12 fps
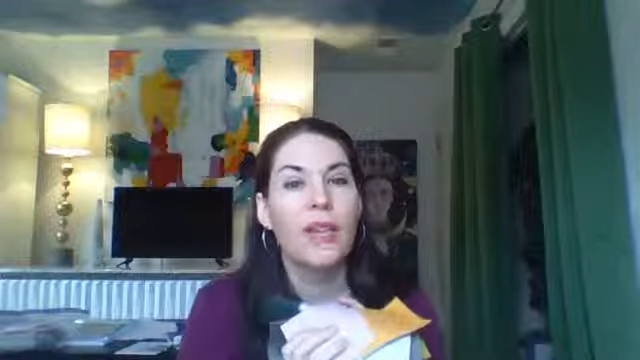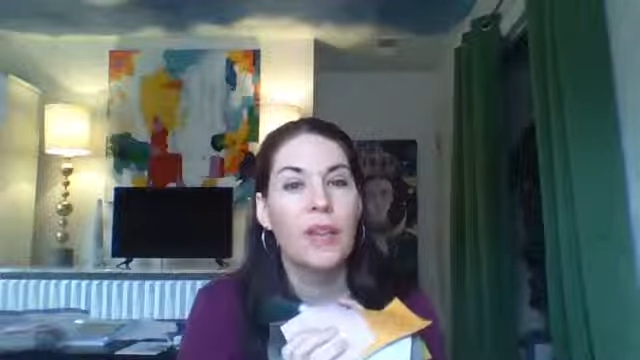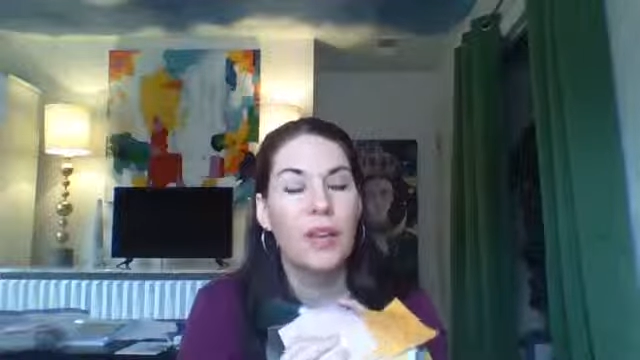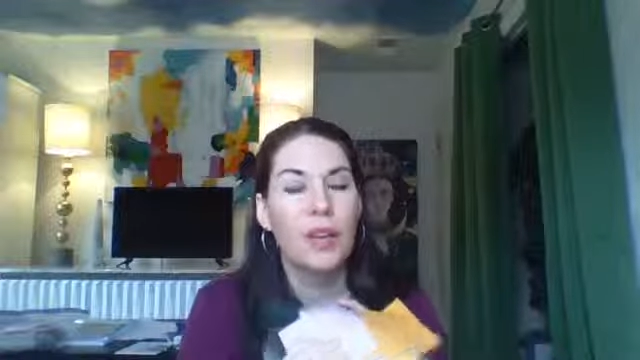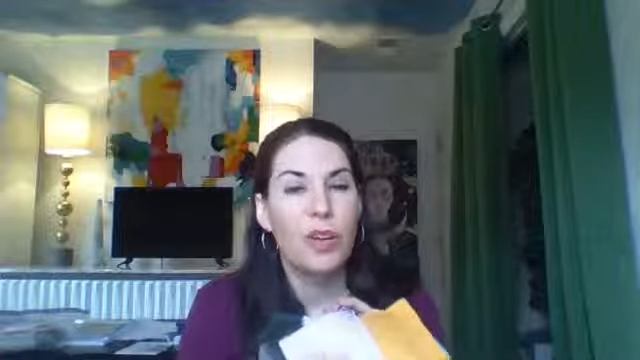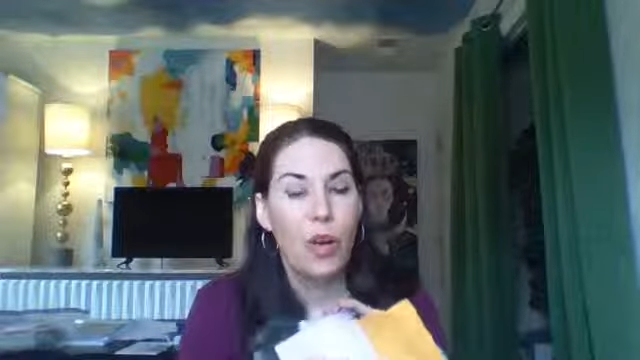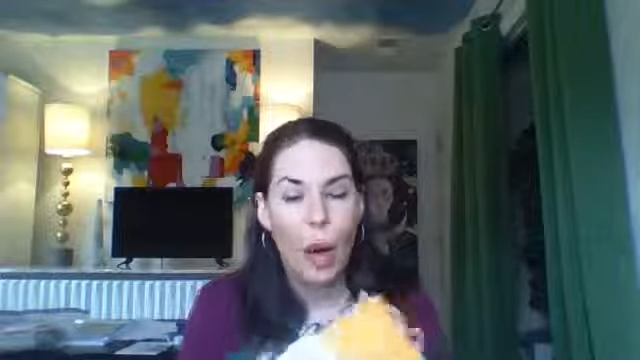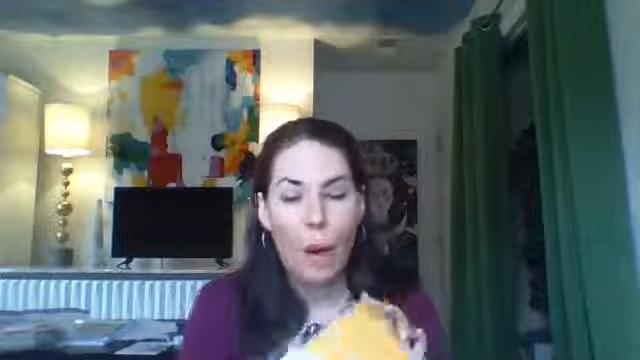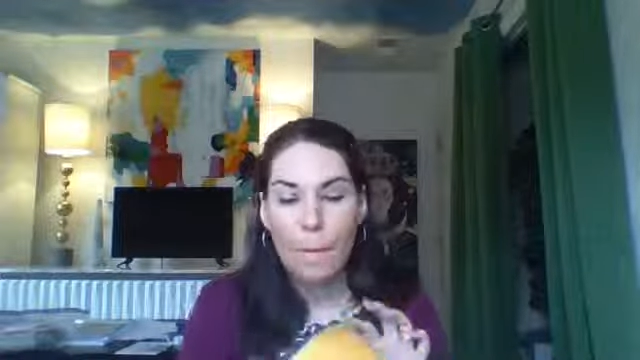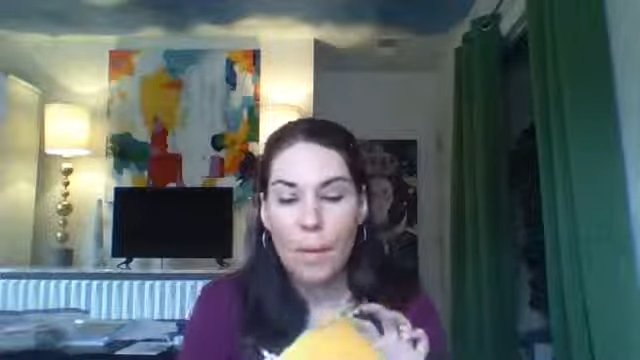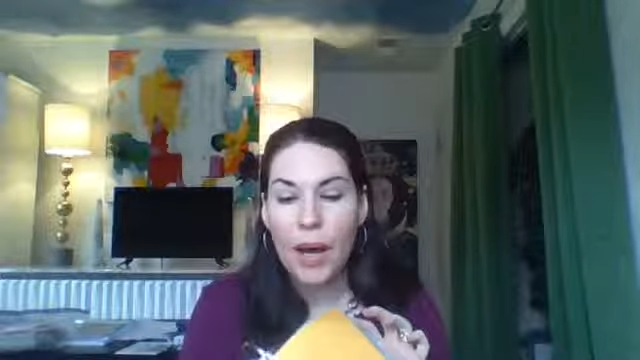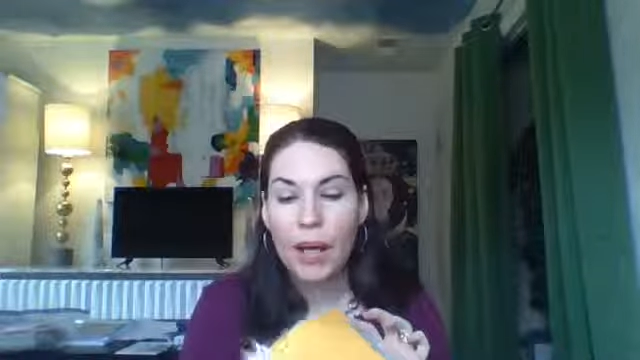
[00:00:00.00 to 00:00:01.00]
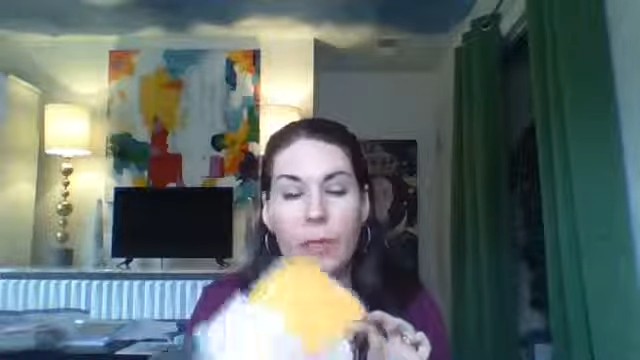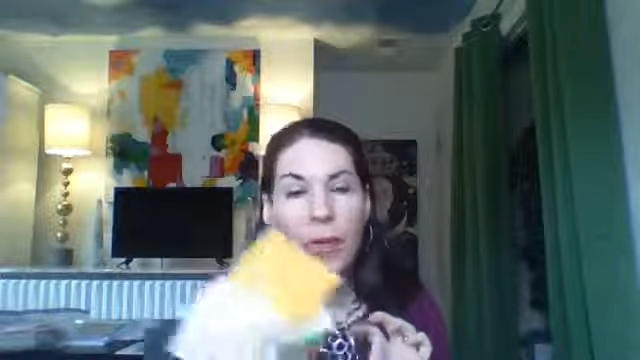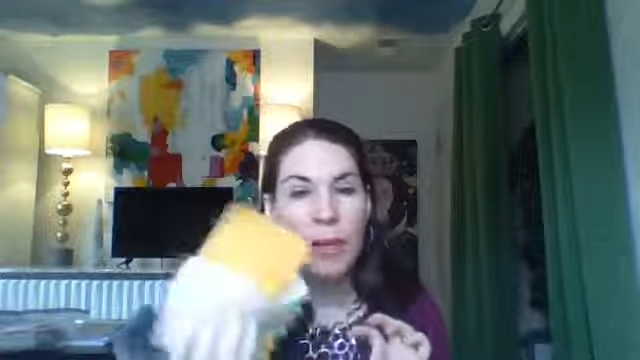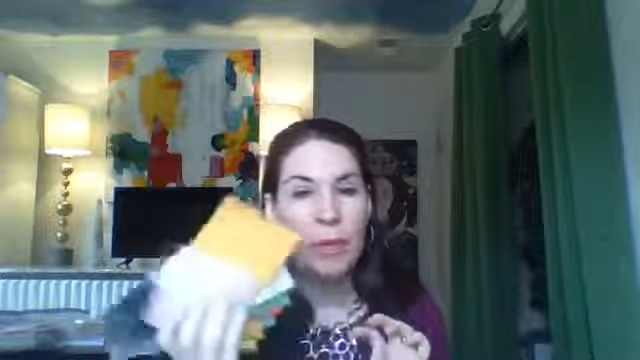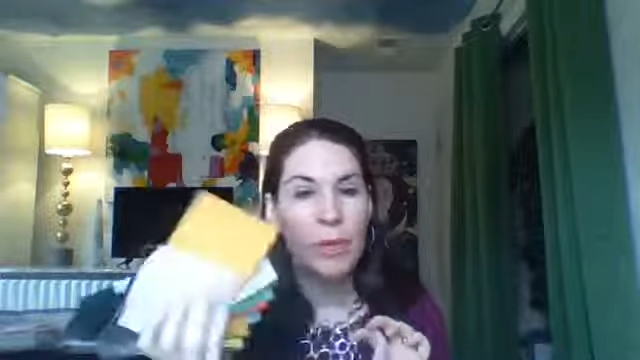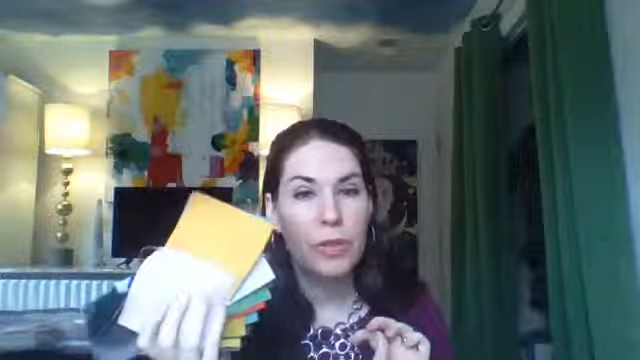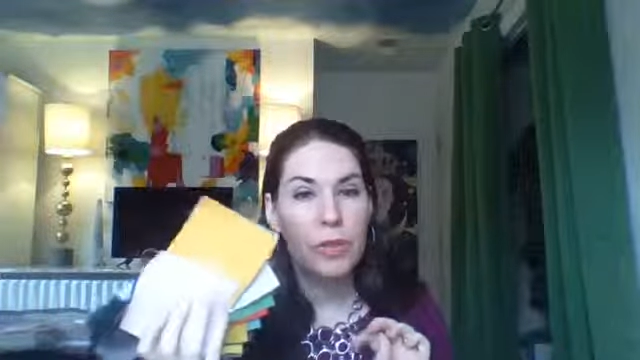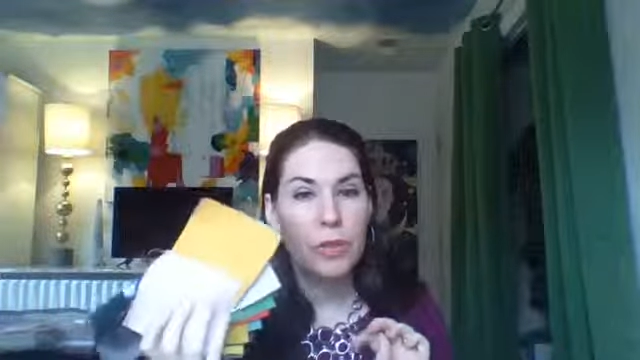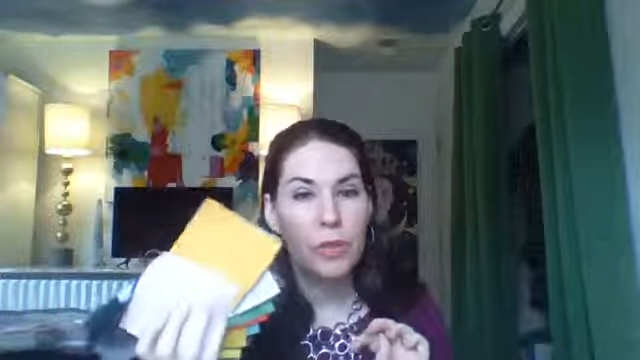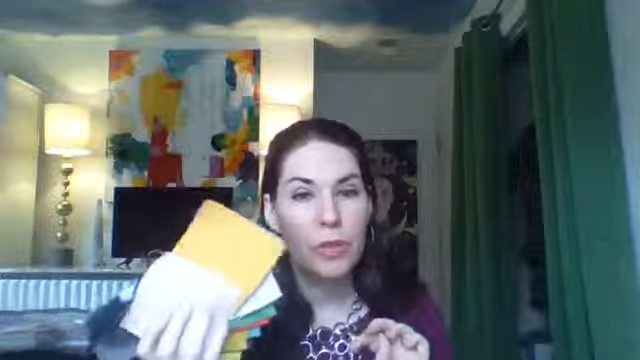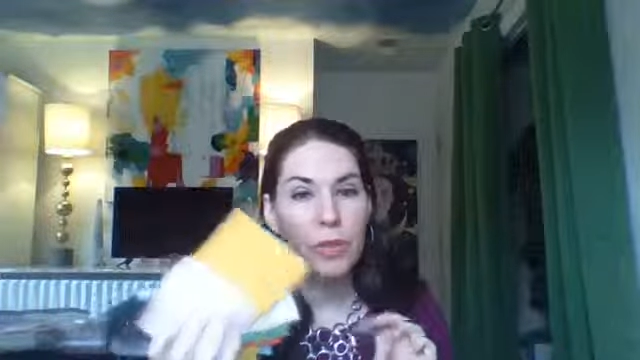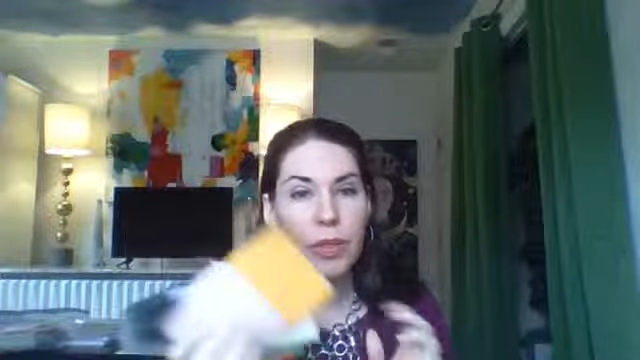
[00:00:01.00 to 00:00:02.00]
the Modway
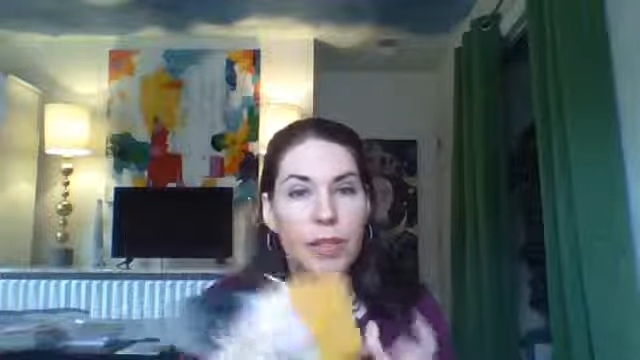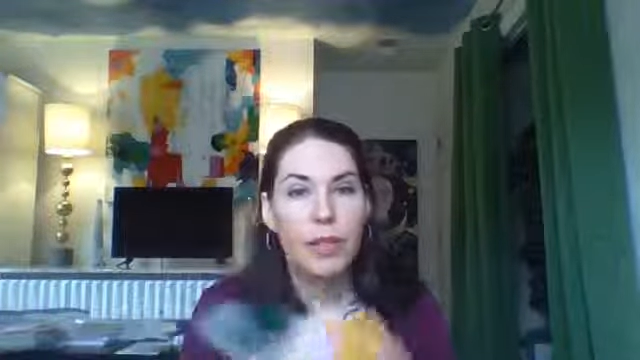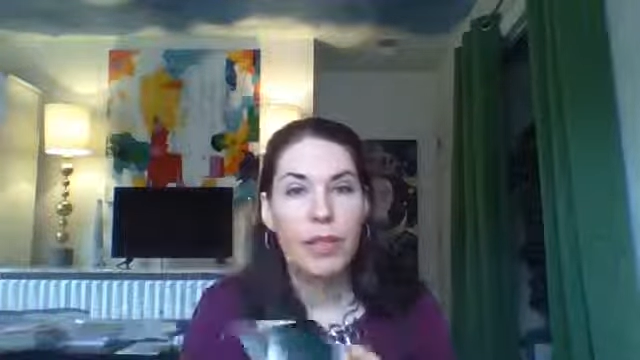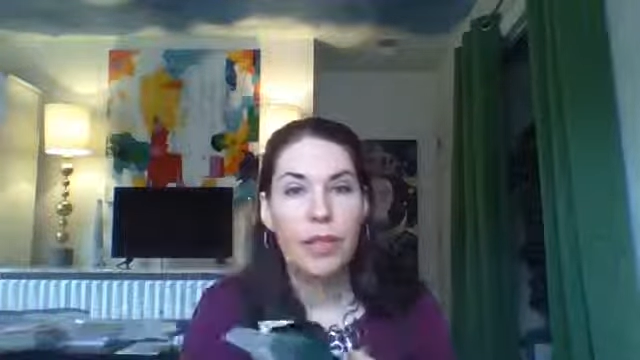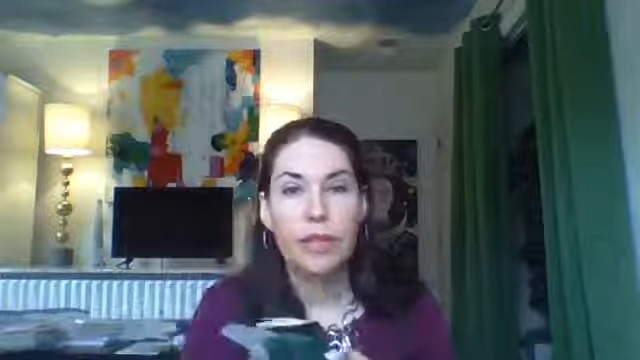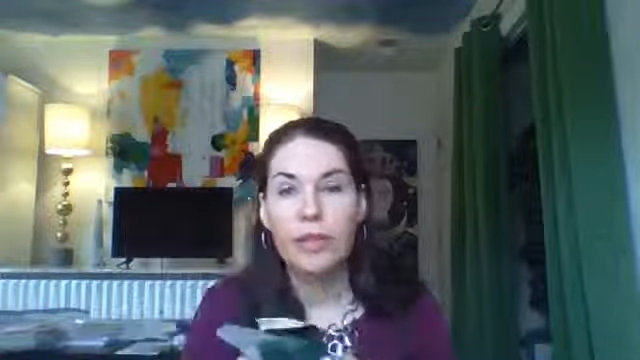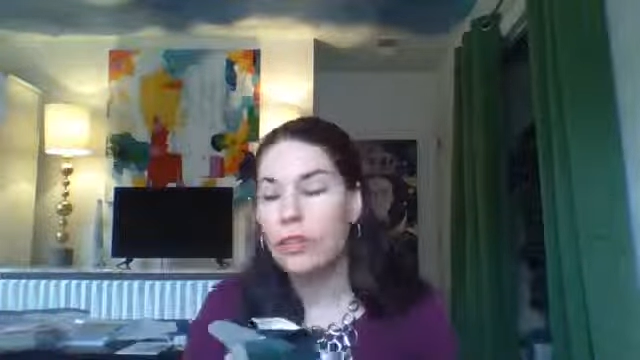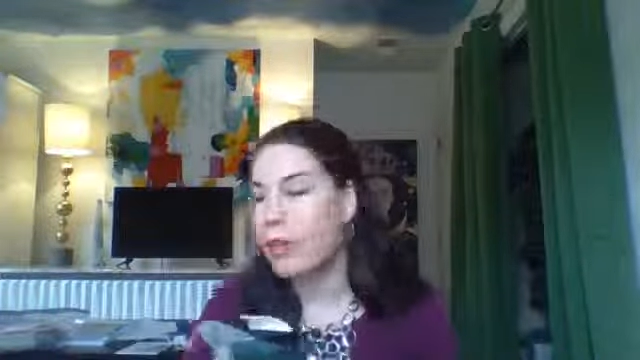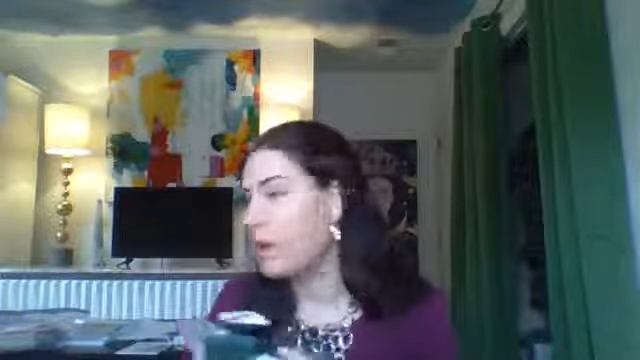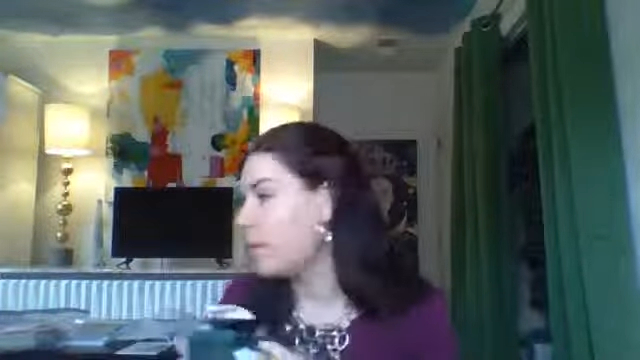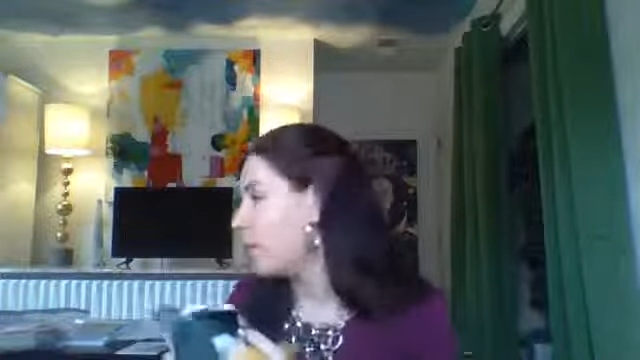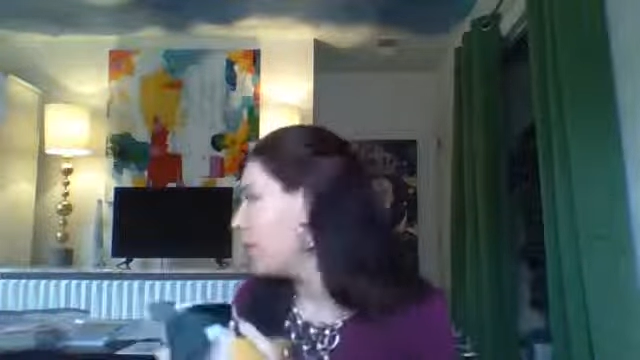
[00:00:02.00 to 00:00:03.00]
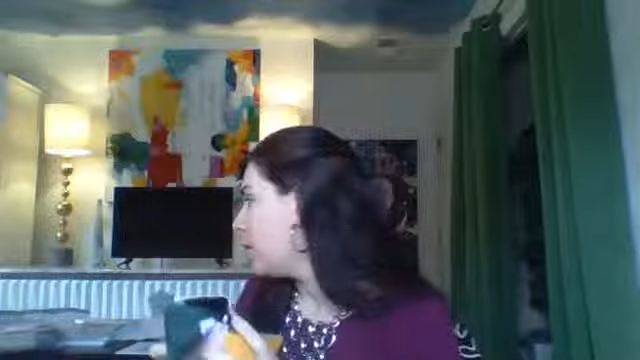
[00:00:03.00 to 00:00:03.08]
was really good. So